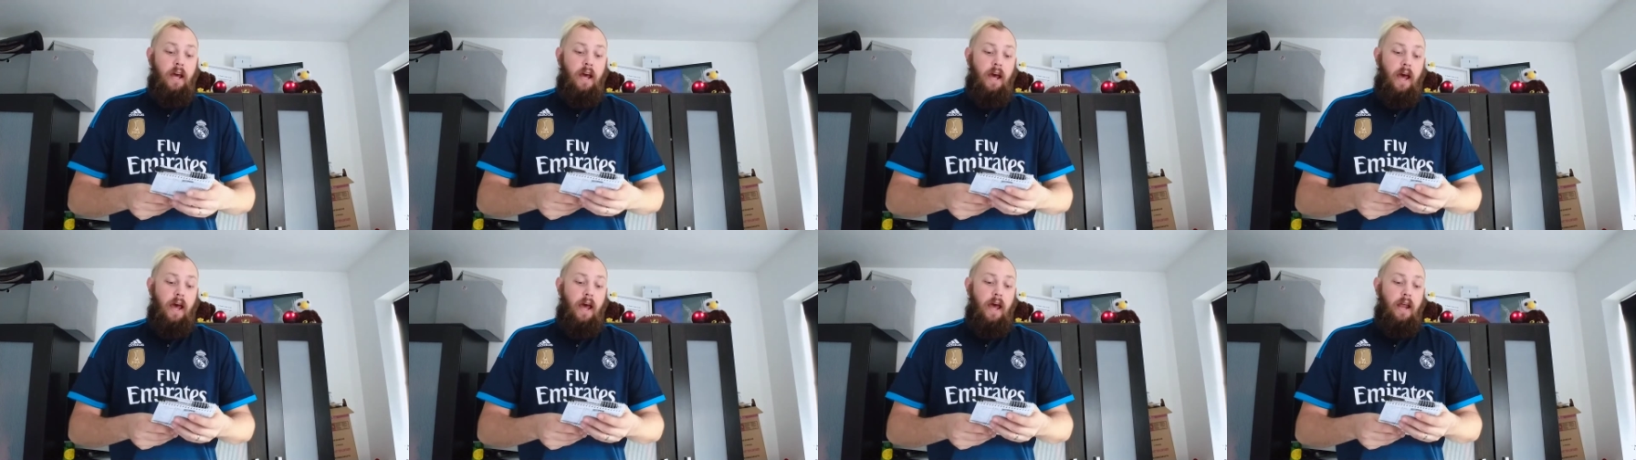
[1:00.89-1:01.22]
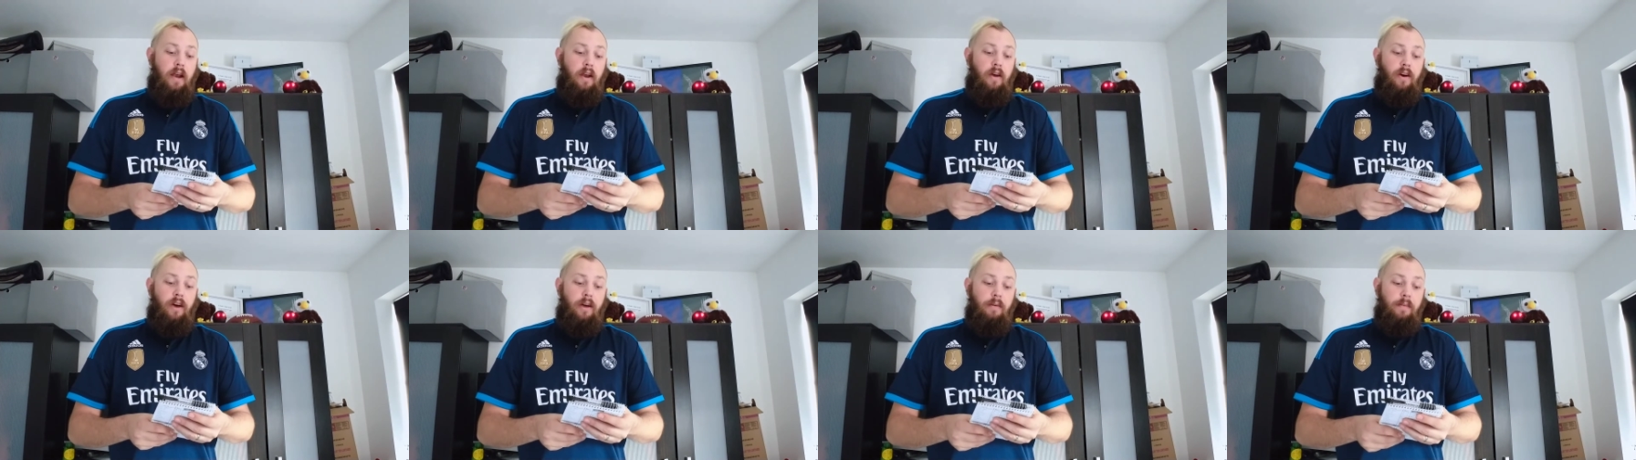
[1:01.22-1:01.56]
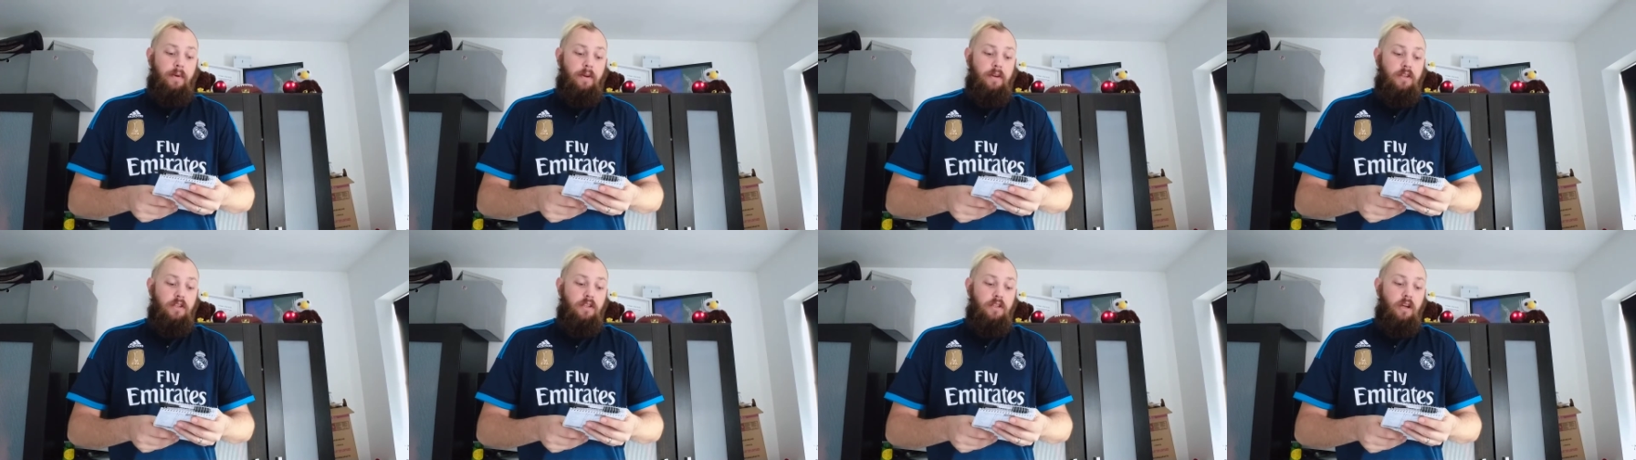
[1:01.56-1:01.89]
And I'm
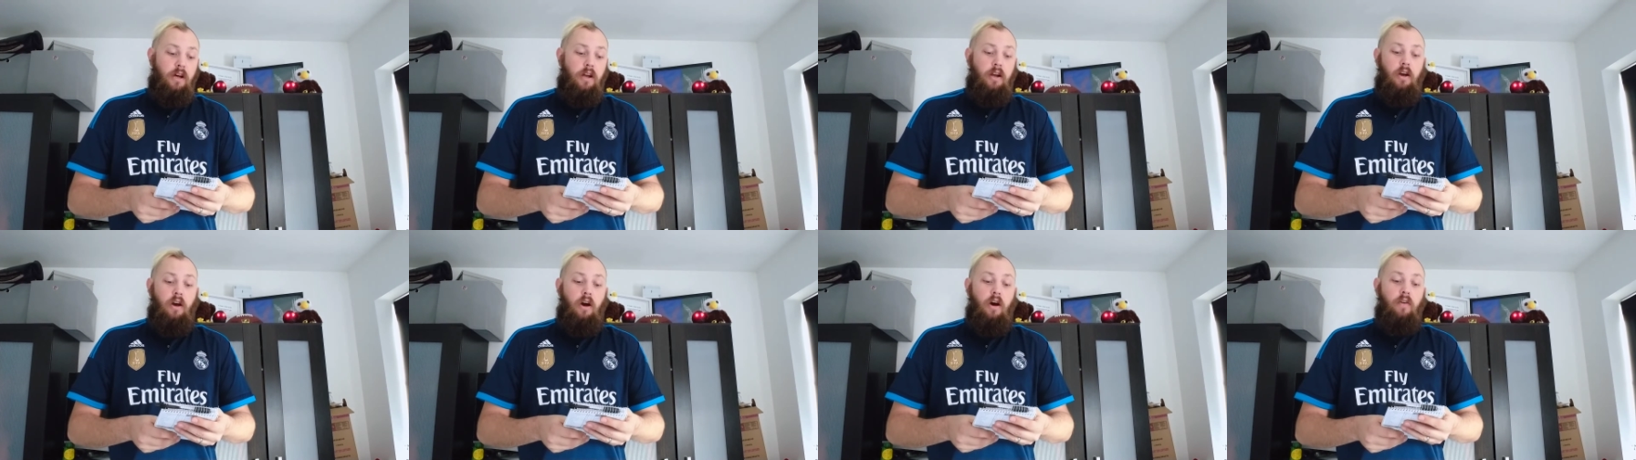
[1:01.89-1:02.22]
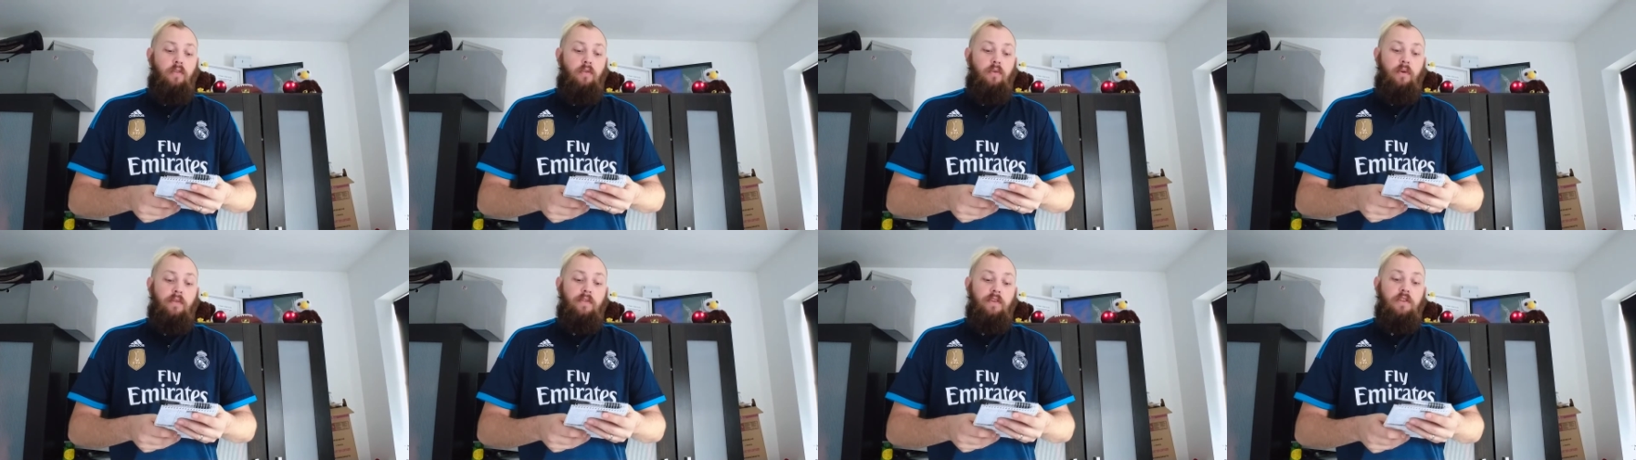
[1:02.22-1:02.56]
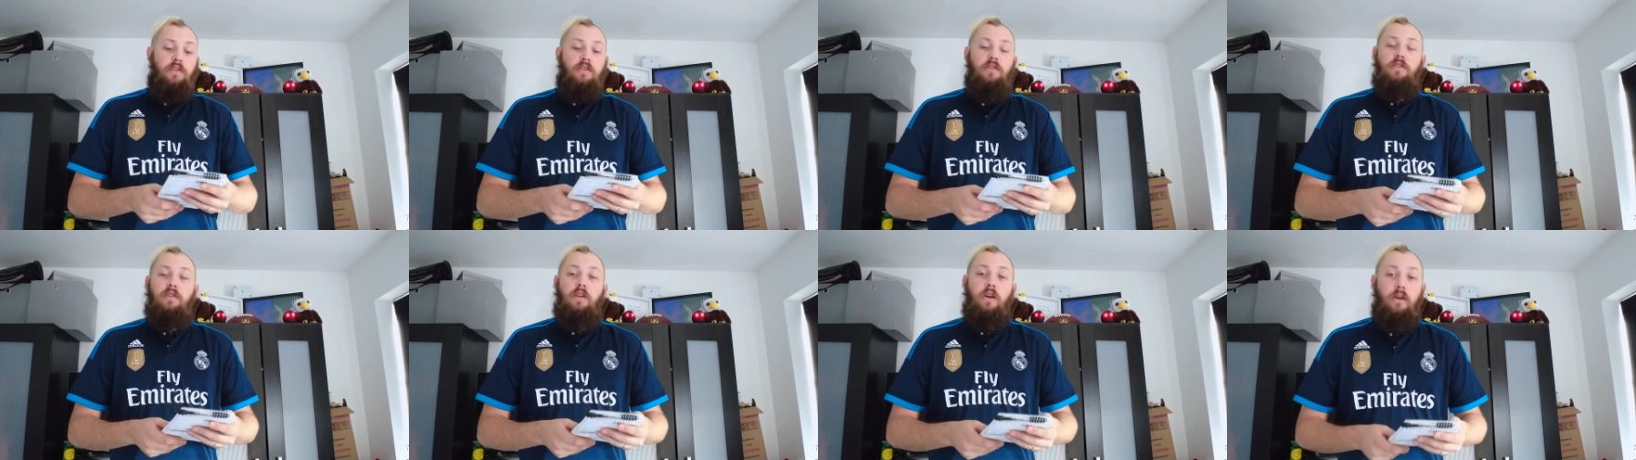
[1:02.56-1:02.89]
going to start it off with a
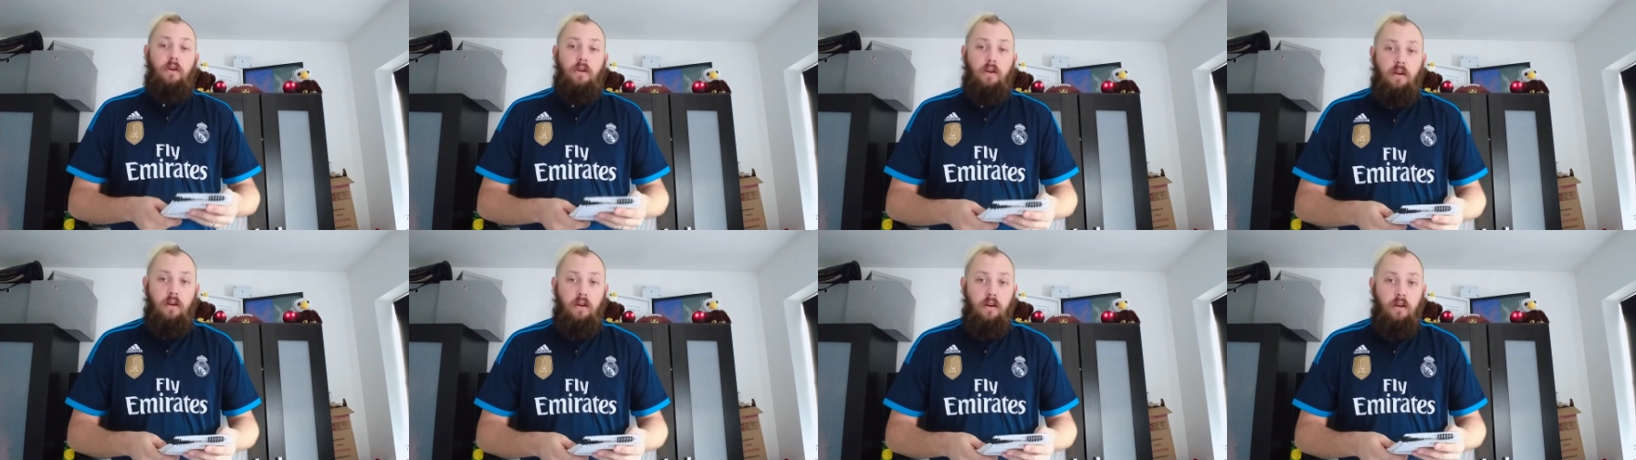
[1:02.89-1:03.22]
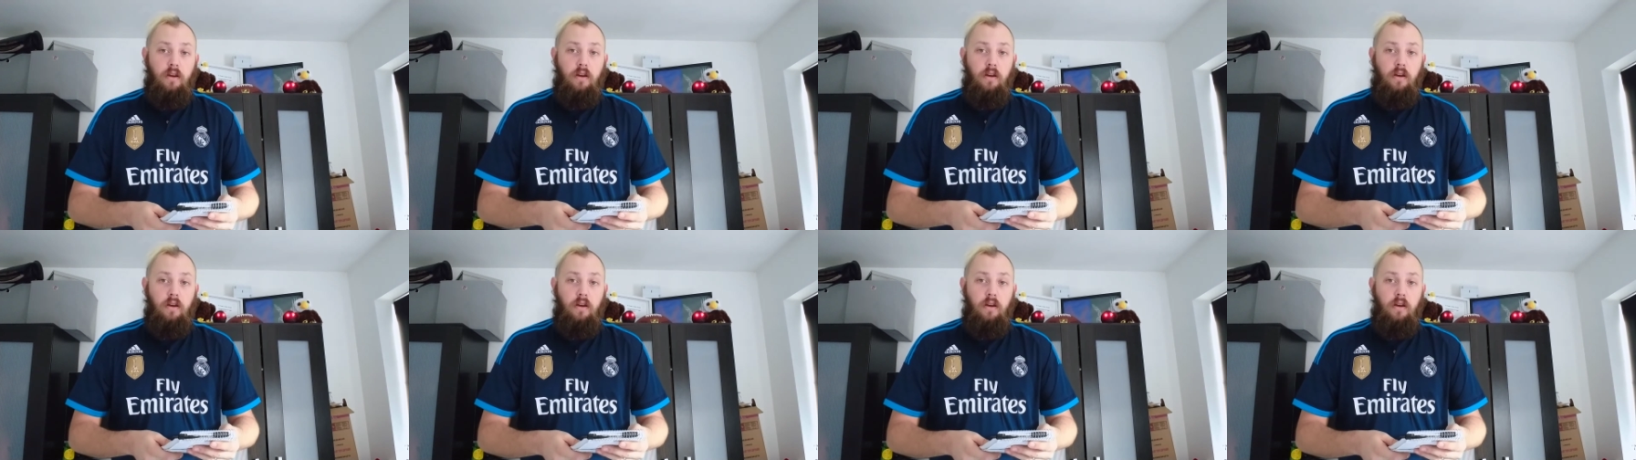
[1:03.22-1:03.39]
Stoke